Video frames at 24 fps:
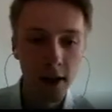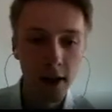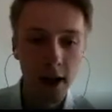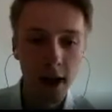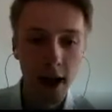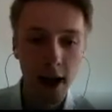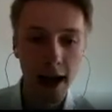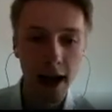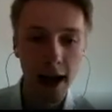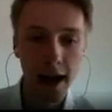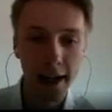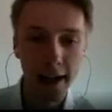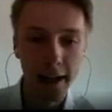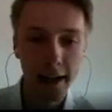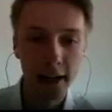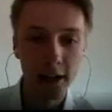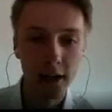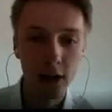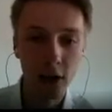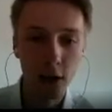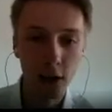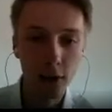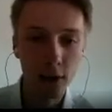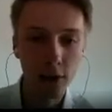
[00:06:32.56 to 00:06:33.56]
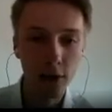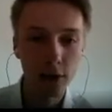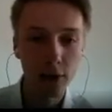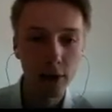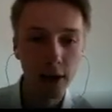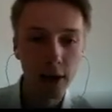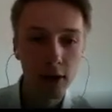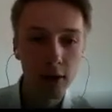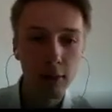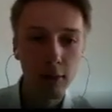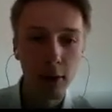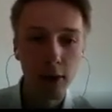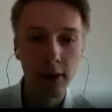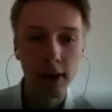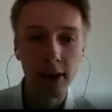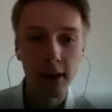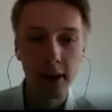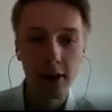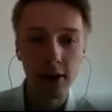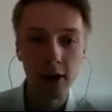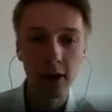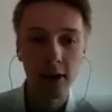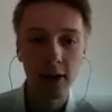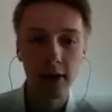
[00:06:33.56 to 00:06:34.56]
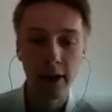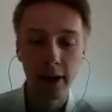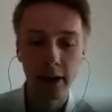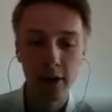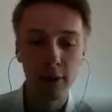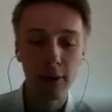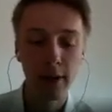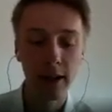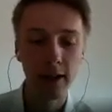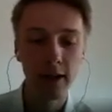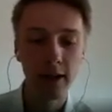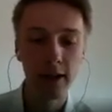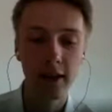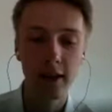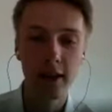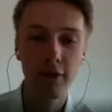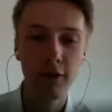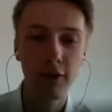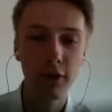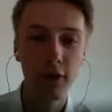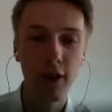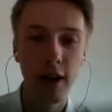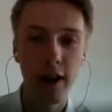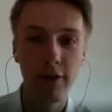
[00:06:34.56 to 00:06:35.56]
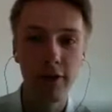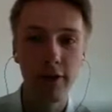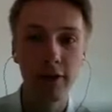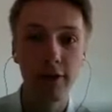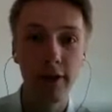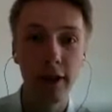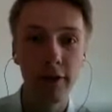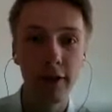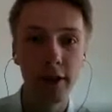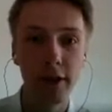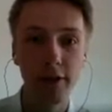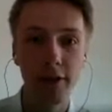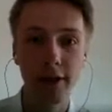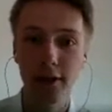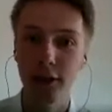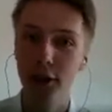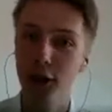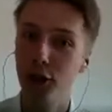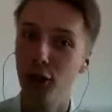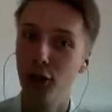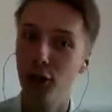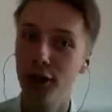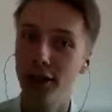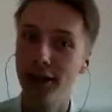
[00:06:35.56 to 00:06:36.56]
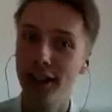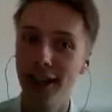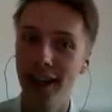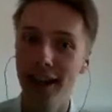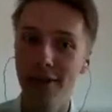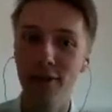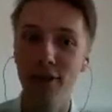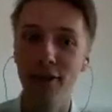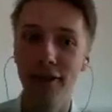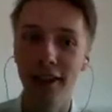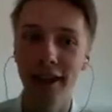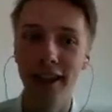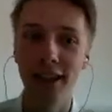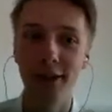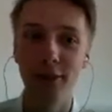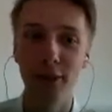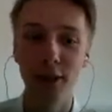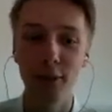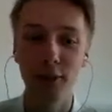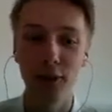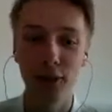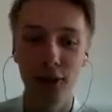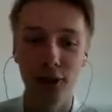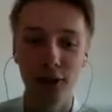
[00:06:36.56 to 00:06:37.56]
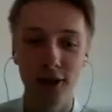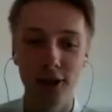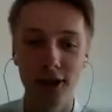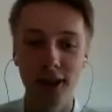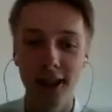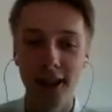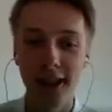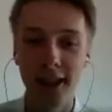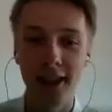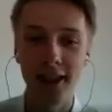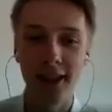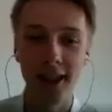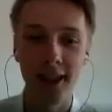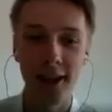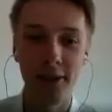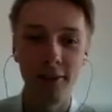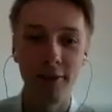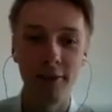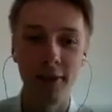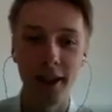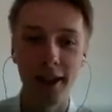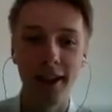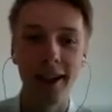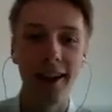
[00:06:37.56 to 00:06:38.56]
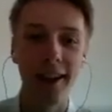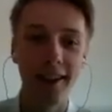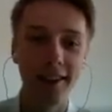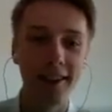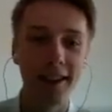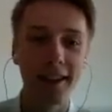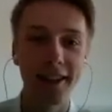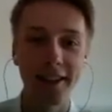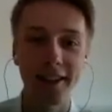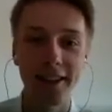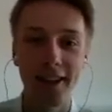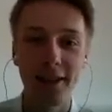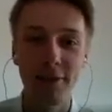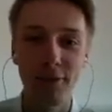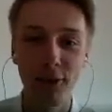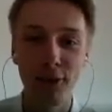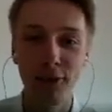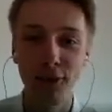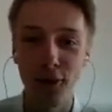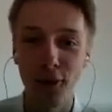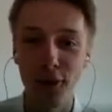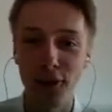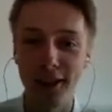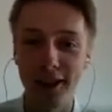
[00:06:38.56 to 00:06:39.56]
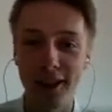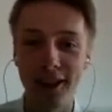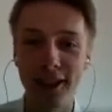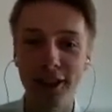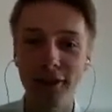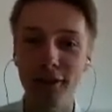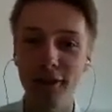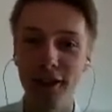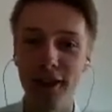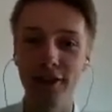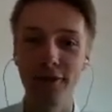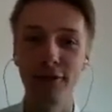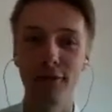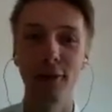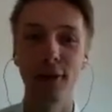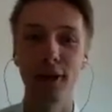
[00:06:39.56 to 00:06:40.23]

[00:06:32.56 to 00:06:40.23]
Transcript: I don't recommend that if you have a very, very short time available, because as I said before, the T5 model